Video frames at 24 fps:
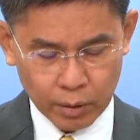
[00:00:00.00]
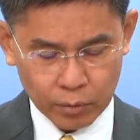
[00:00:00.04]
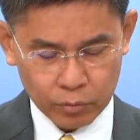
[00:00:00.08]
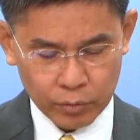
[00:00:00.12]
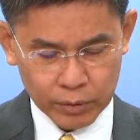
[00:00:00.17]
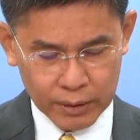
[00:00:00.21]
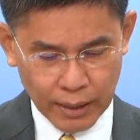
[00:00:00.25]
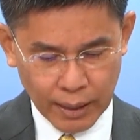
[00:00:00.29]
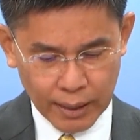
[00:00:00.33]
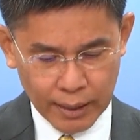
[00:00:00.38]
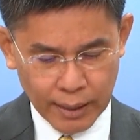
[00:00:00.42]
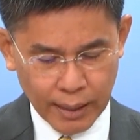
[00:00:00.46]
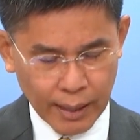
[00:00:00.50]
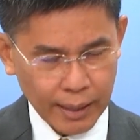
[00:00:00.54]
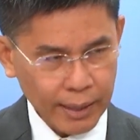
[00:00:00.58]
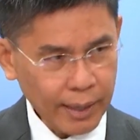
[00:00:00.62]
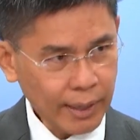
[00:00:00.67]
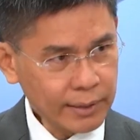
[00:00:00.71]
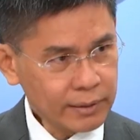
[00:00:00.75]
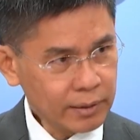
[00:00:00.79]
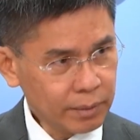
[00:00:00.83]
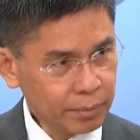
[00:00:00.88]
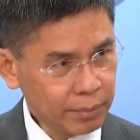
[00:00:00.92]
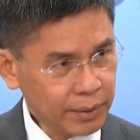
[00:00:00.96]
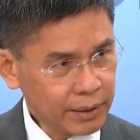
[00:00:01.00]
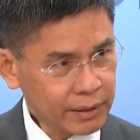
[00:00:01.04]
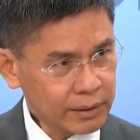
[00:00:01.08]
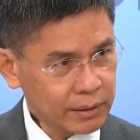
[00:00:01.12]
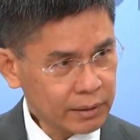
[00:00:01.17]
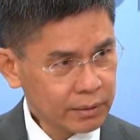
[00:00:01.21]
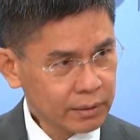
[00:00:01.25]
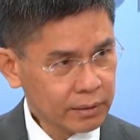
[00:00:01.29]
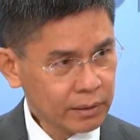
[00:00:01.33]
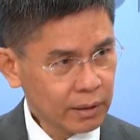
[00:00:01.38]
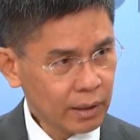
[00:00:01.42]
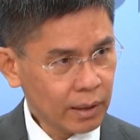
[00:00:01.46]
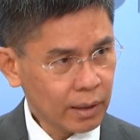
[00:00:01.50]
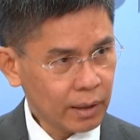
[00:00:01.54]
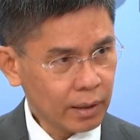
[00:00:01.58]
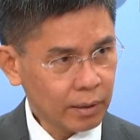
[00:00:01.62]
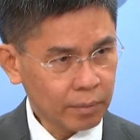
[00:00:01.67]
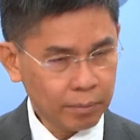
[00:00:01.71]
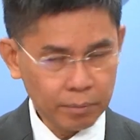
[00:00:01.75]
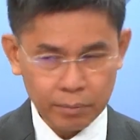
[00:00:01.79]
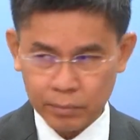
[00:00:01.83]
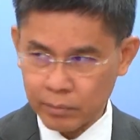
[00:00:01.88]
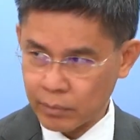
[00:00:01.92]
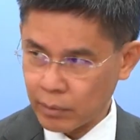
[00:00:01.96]
with Thailand as a bridge.
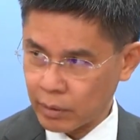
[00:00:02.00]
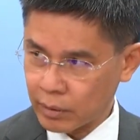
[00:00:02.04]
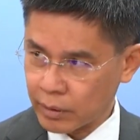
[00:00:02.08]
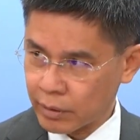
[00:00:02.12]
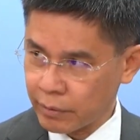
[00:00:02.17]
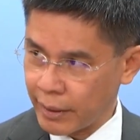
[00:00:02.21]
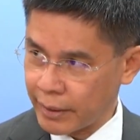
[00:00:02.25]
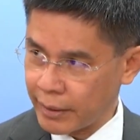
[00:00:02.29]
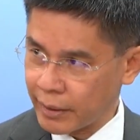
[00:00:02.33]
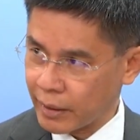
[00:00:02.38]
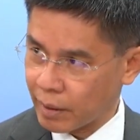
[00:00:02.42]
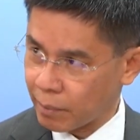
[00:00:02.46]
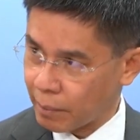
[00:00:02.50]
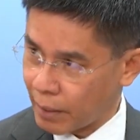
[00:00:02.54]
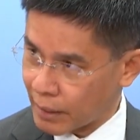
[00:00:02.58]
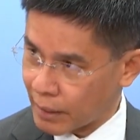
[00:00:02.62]
Um, creating a